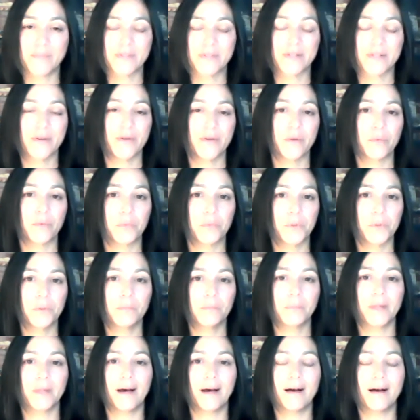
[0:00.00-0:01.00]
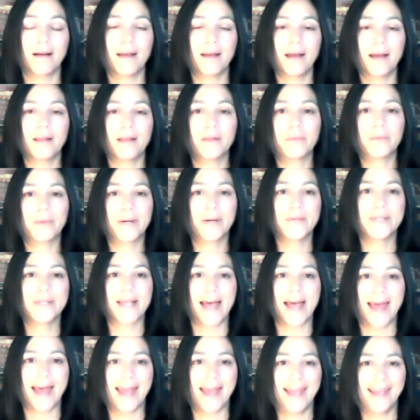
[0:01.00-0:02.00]
So the Root Blanc and the
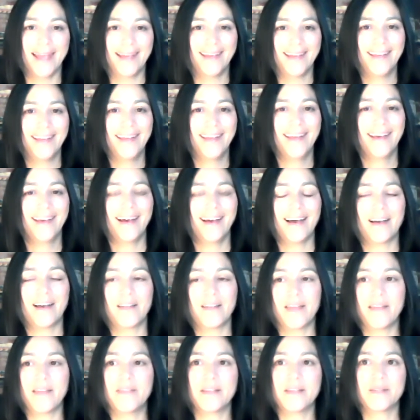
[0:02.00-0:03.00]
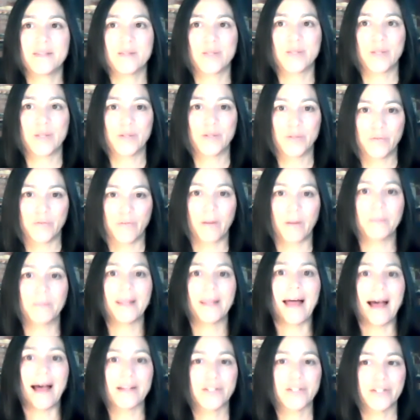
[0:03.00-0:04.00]
Rosé. And this is from
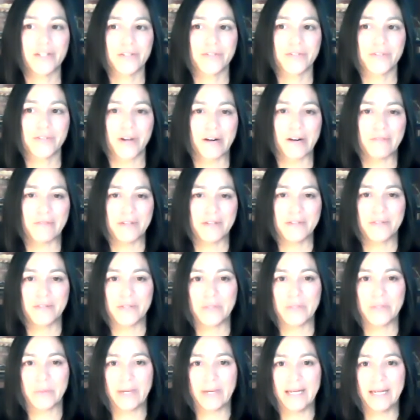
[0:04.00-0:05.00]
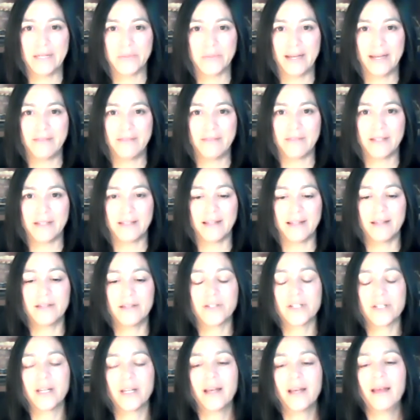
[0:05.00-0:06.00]
last year's harvest, the 2020
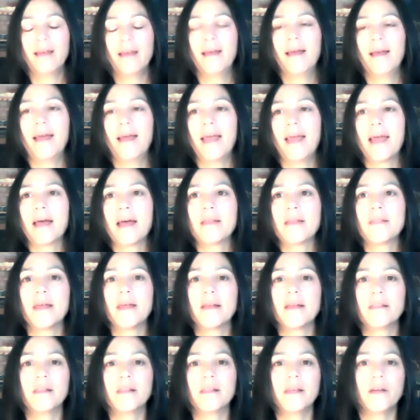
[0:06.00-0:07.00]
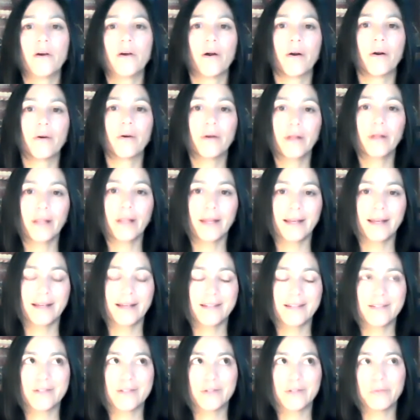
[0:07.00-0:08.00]
vintage. And then the
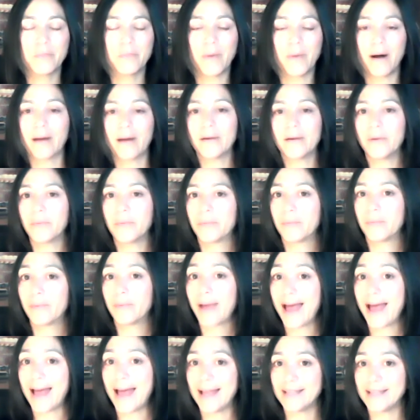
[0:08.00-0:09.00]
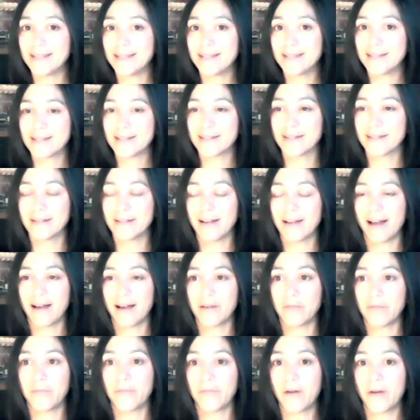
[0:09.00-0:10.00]
early to bottle reds
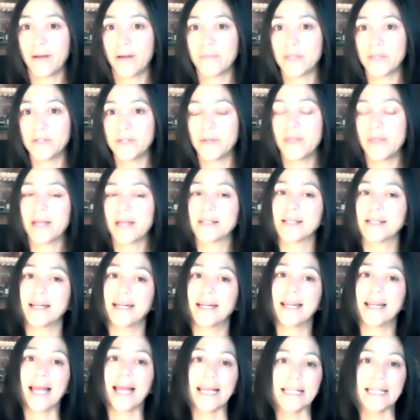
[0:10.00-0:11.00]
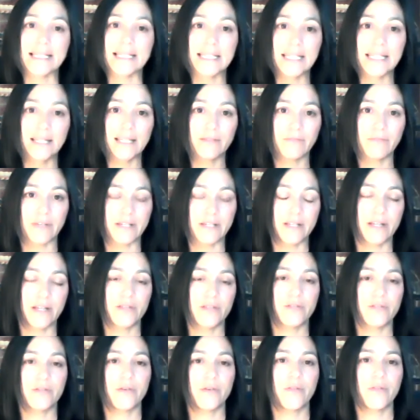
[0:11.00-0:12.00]
from the 2019
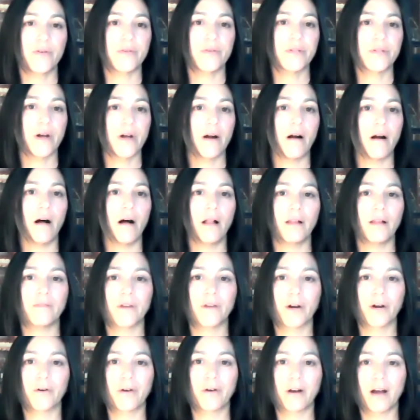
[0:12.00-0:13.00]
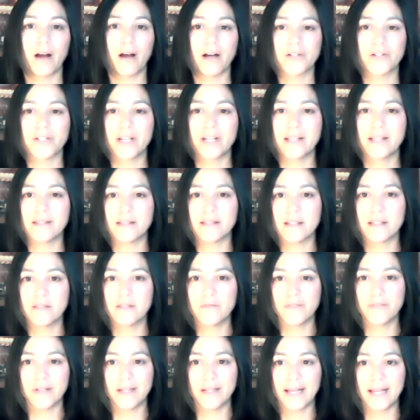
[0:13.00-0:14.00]
vintage. So those are all of our Grenache and
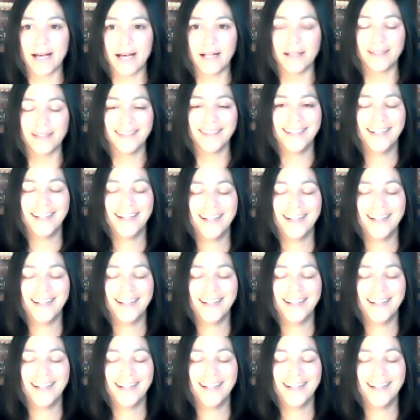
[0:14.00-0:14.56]
Zinfandel.